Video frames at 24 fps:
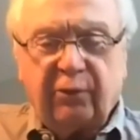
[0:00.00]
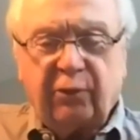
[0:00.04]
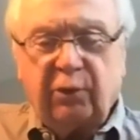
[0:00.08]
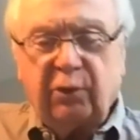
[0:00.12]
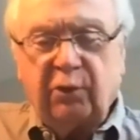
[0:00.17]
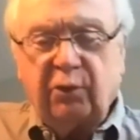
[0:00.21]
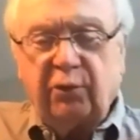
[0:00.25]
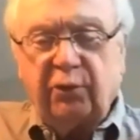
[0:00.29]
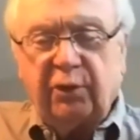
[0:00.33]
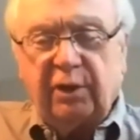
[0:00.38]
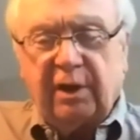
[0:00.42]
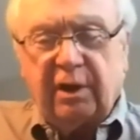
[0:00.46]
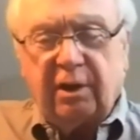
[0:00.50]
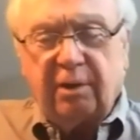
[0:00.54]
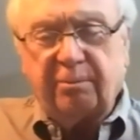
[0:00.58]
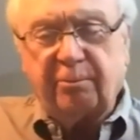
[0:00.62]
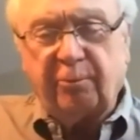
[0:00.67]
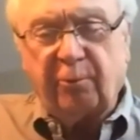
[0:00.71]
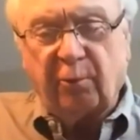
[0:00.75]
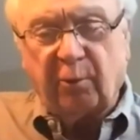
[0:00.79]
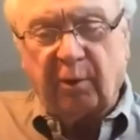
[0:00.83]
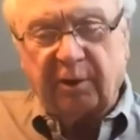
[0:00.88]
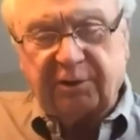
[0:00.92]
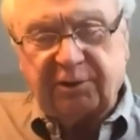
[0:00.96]
through the
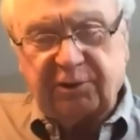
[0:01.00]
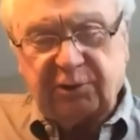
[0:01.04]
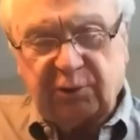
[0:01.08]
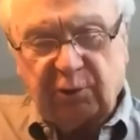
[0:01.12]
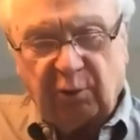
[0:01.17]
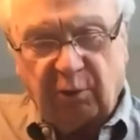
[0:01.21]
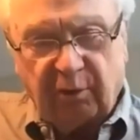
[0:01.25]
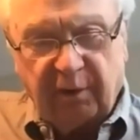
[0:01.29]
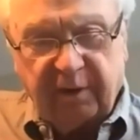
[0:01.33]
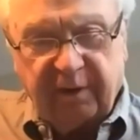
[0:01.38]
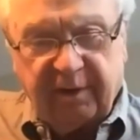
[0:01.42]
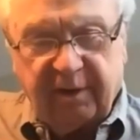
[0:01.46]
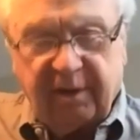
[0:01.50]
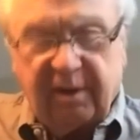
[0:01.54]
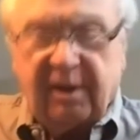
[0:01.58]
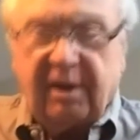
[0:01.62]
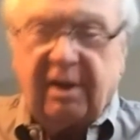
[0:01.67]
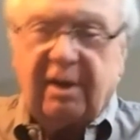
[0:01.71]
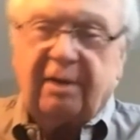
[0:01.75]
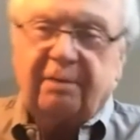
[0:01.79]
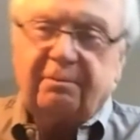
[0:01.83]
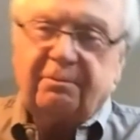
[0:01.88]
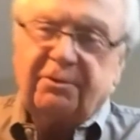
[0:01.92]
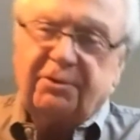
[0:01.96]
airport story,
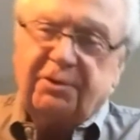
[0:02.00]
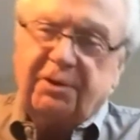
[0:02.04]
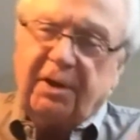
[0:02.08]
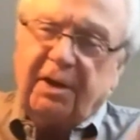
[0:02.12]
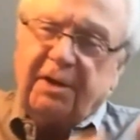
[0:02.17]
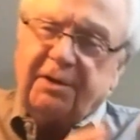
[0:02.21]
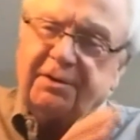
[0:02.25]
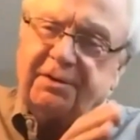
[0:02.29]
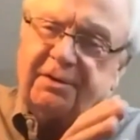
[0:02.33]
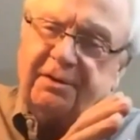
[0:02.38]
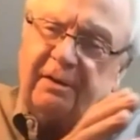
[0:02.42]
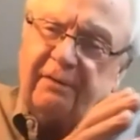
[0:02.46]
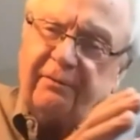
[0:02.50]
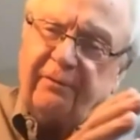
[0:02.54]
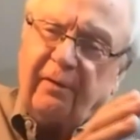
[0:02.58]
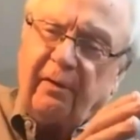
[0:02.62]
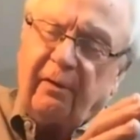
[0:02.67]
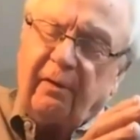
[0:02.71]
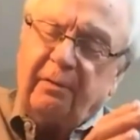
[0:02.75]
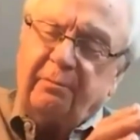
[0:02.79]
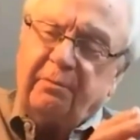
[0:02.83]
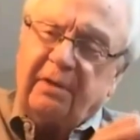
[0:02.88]
just in the very